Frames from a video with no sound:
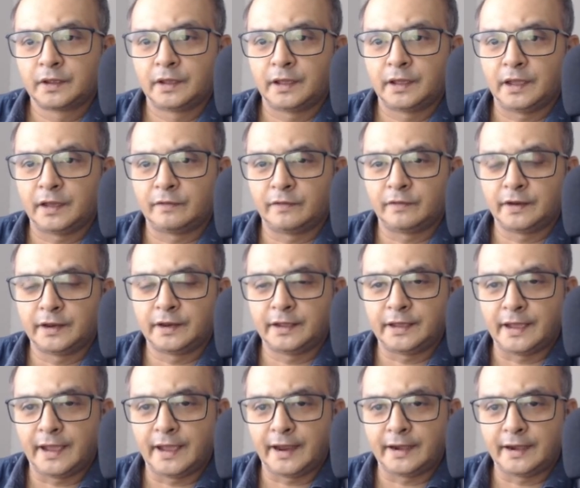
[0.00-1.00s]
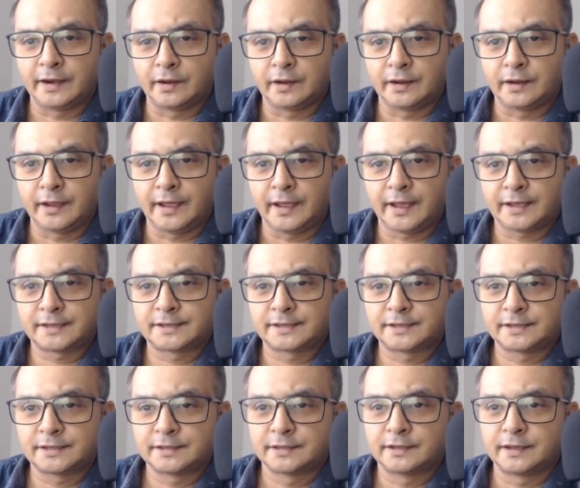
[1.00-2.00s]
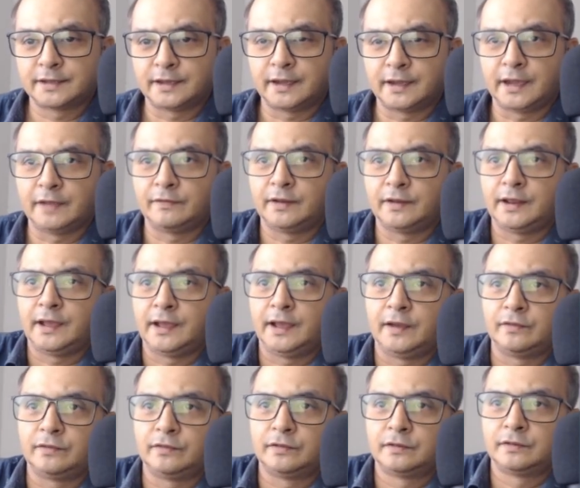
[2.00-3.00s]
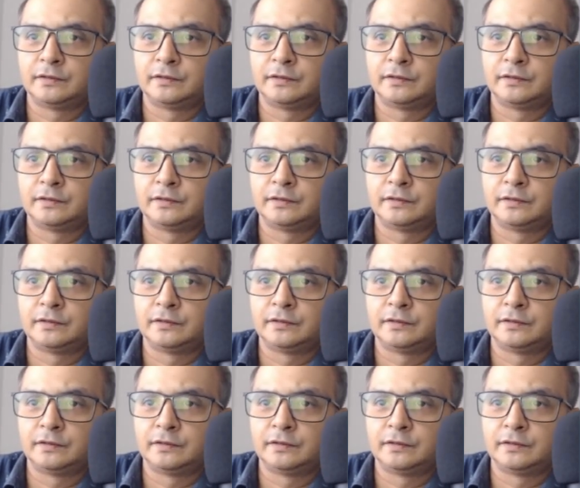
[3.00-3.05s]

and when I add x, I will have